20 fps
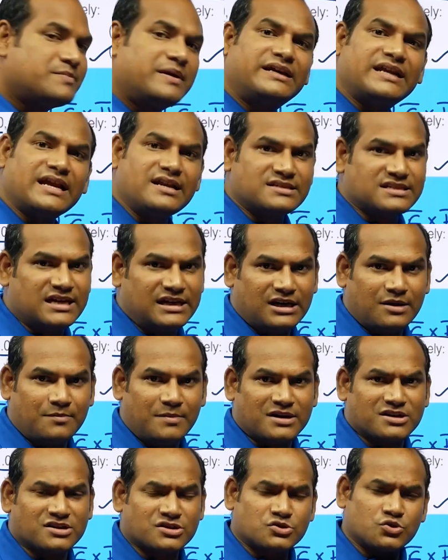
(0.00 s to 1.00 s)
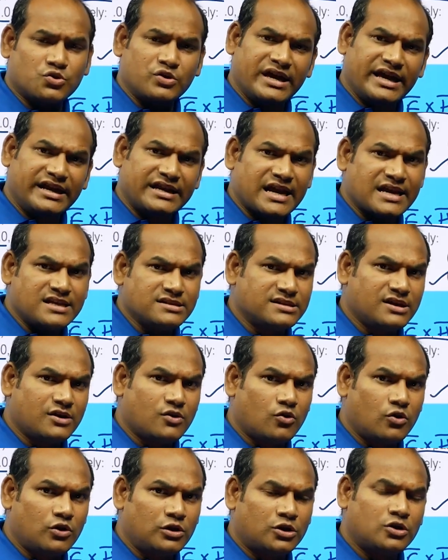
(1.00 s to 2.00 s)
by 10 centimeters. So area is
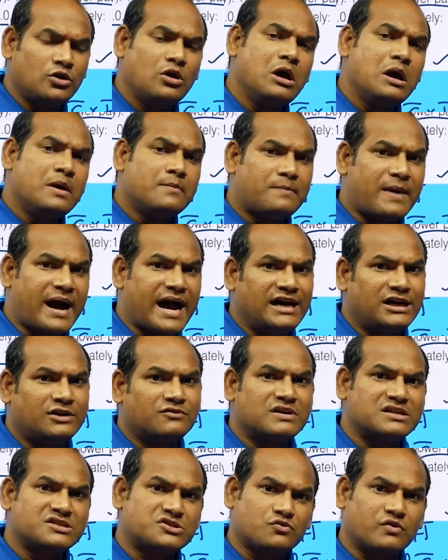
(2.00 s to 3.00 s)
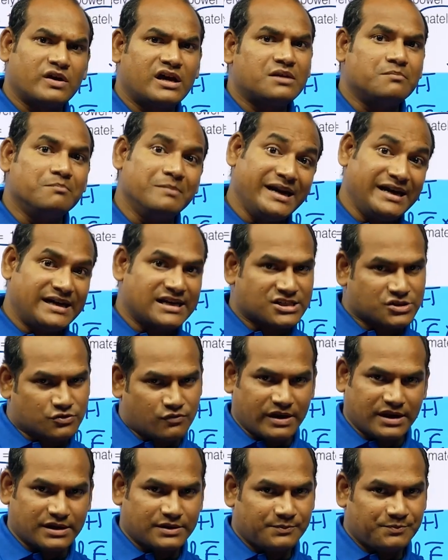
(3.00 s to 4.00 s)
equal to 0.1 square meter
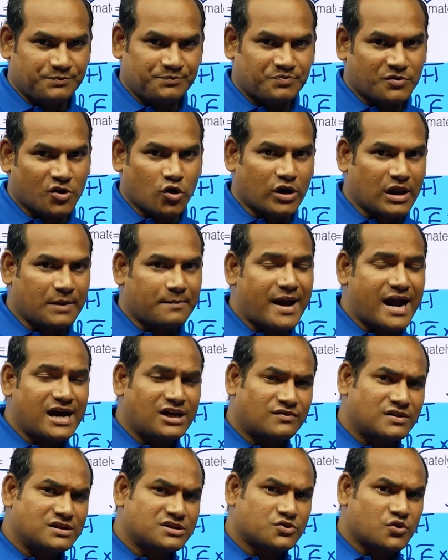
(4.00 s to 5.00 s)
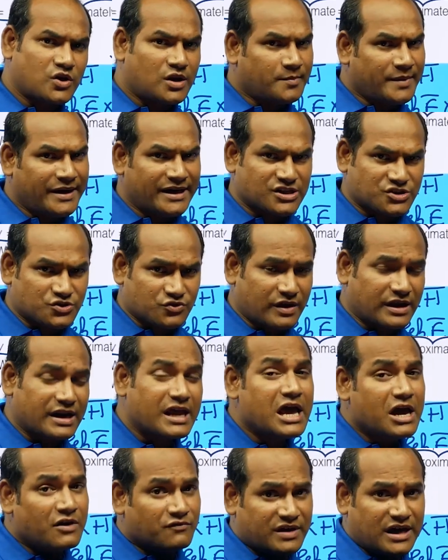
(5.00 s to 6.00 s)
square okay 0.1 square meter square
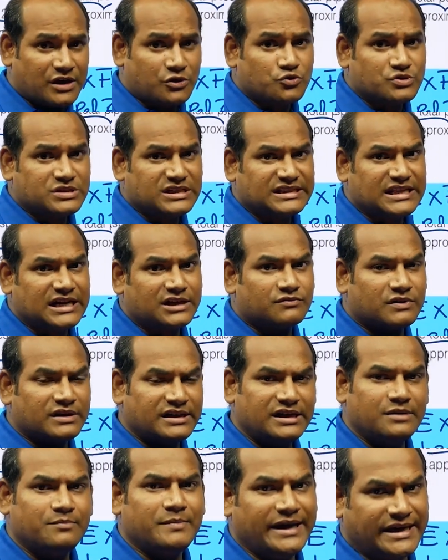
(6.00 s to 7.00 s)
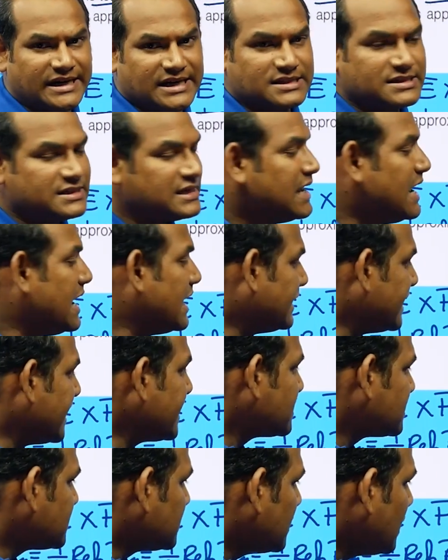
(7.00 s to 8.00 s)
we are using that one in meters
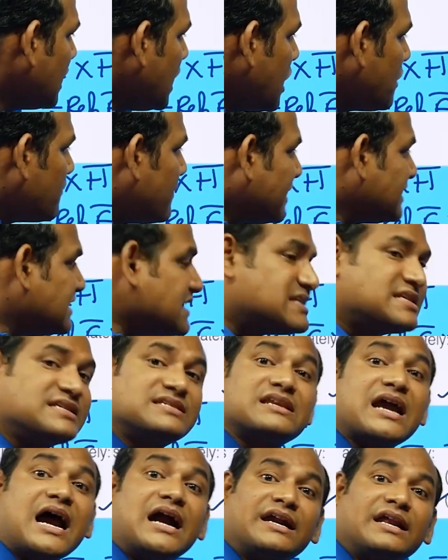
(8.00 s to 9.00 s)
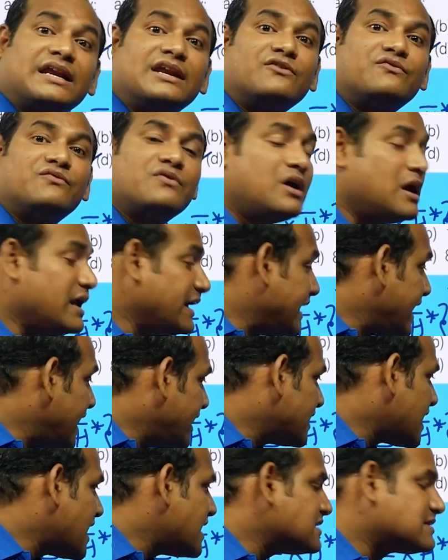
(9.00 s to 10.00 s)
next but this is not enough
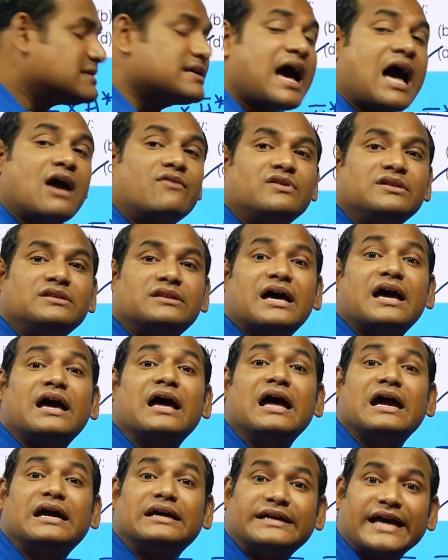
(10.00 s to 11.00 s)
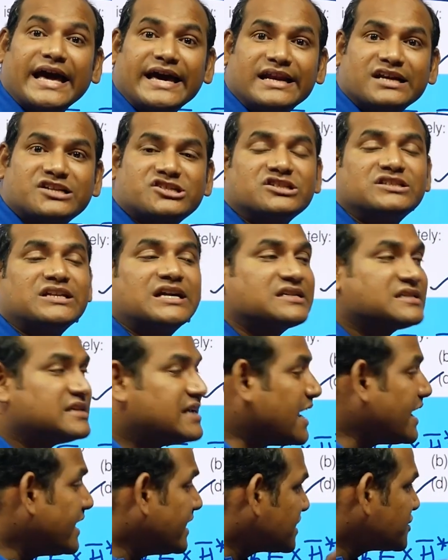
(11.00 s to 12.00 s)
area is having the direction that
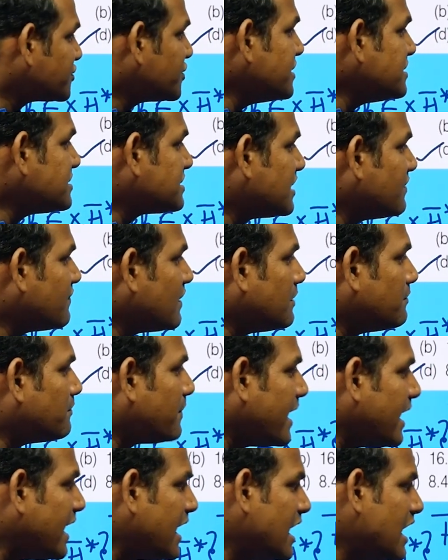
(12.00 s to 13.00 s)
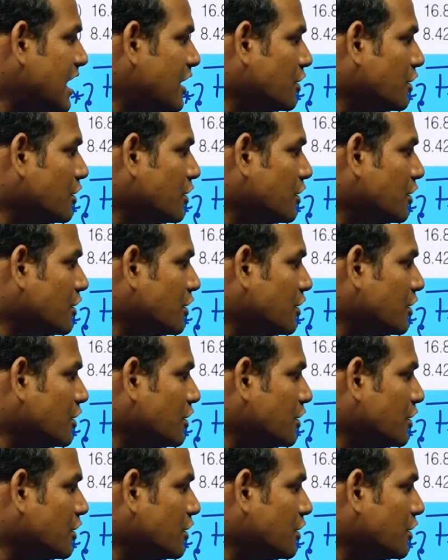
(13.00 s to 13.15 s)
direction is given by